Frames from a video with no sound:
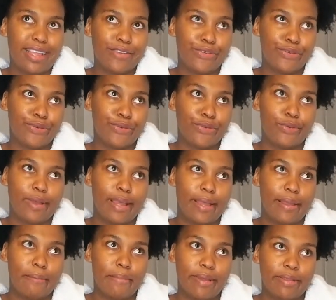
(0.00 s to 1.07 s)
I don't know
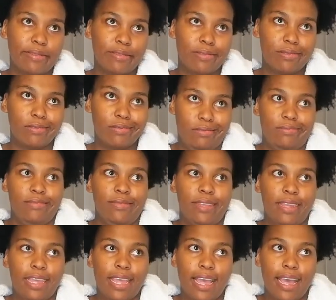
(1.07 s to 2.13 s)
why, but
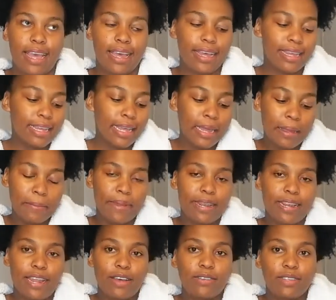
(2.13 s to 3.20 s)
yeah. But
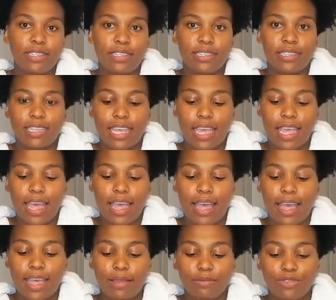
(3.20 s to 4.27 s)
now, since gay,
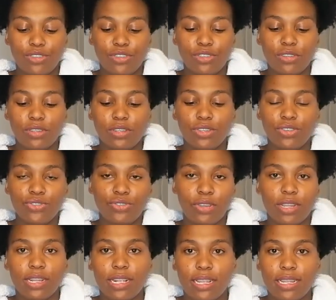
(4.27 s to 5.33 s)
I am just
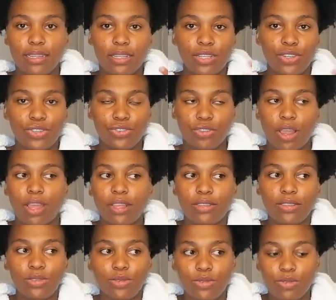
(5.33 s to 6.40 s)
strictly trying
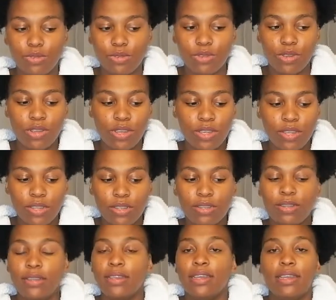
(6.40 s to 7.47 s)
to
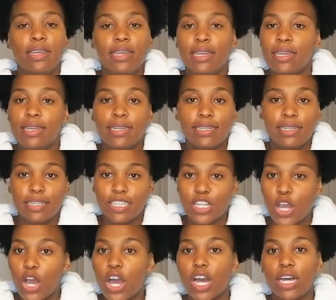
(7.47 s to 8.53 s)

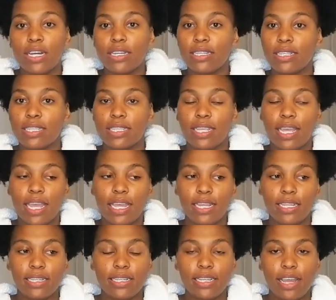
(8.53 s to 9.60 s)
detox
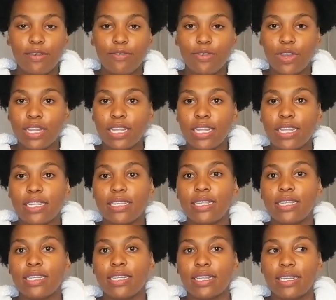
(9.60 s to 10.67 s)
and avoid
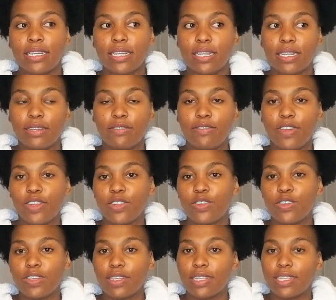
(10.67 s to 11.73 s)
eating fat
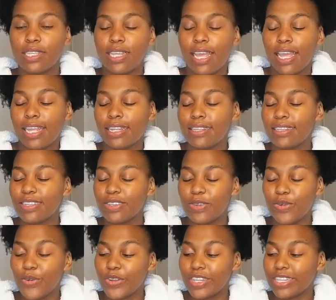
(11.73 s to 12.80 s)
foods and
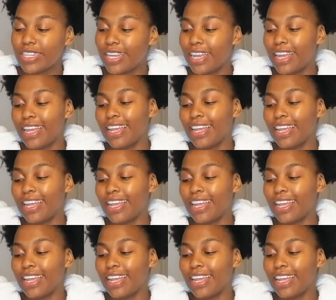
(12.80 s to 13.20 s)
God.